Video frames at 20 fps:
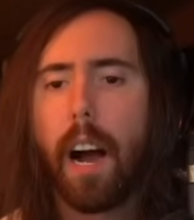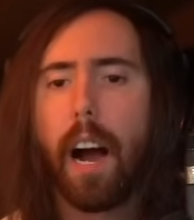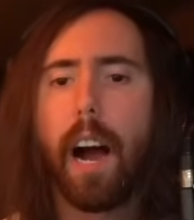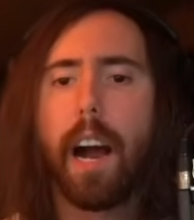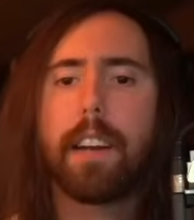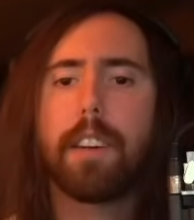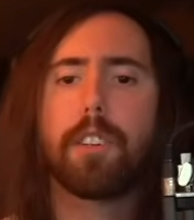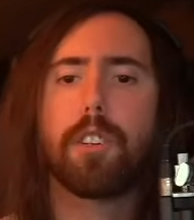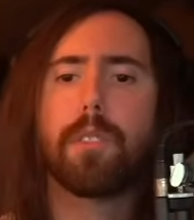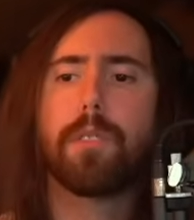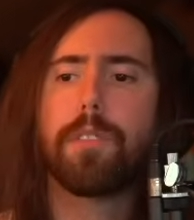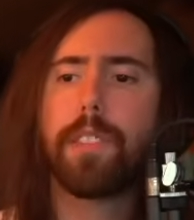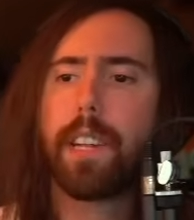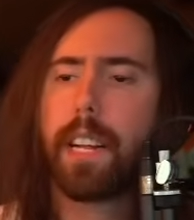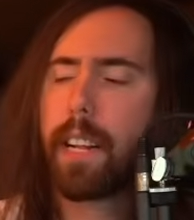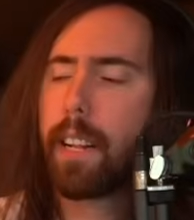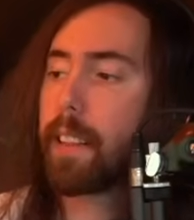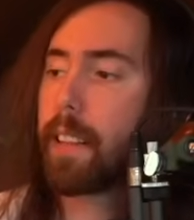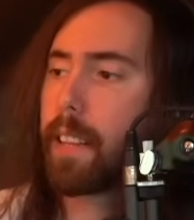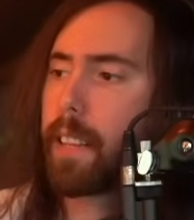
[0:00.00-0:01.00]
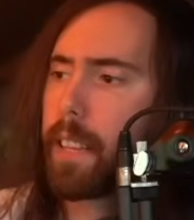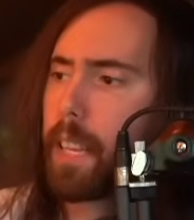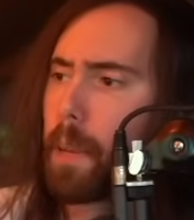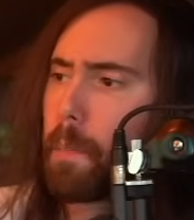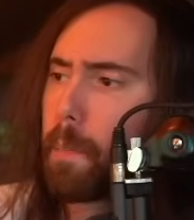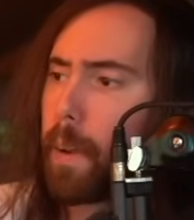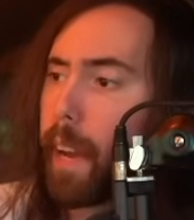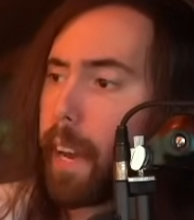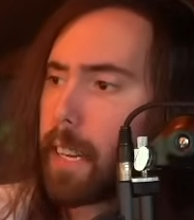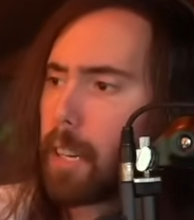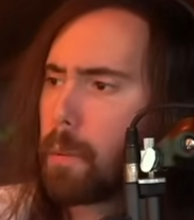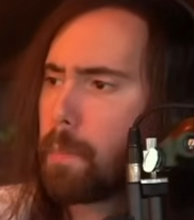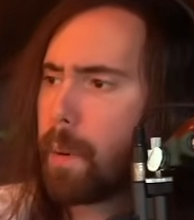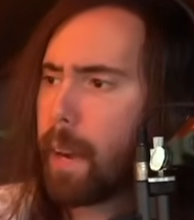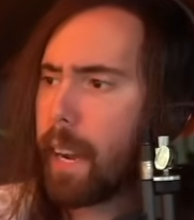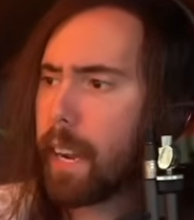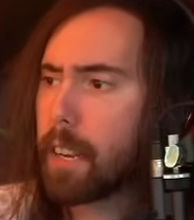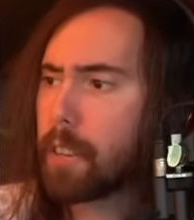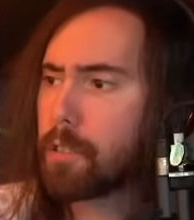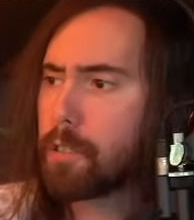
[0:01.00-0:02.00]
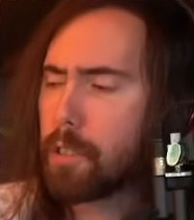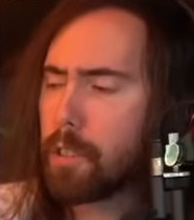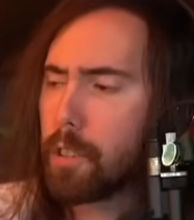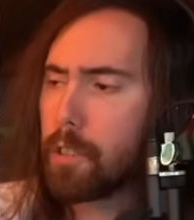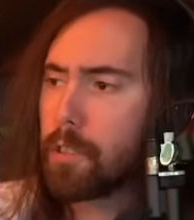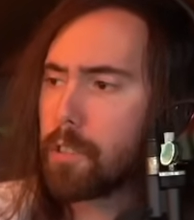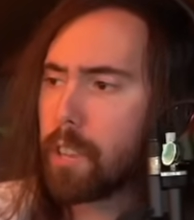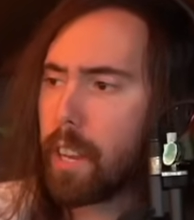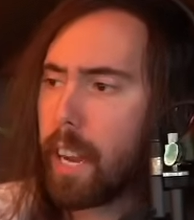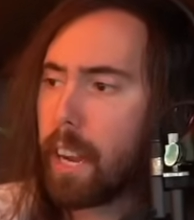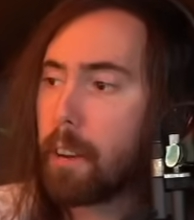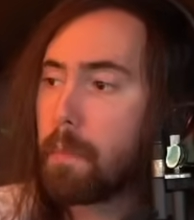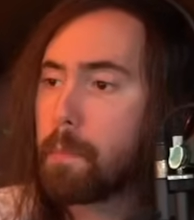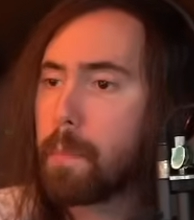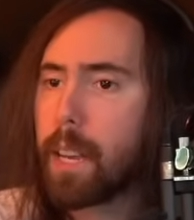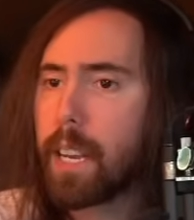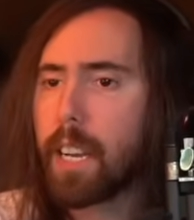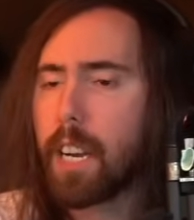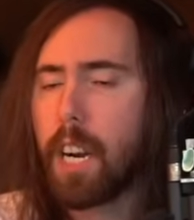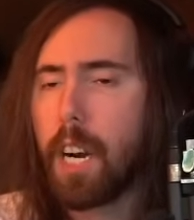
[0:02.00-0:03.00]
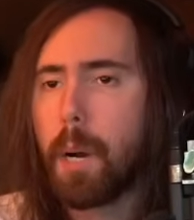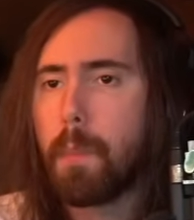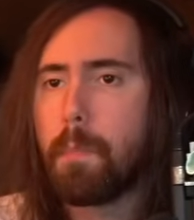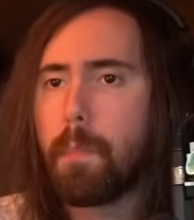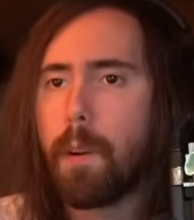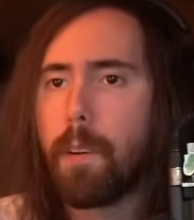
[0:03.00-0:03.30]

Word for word: I do think that the battle passes have become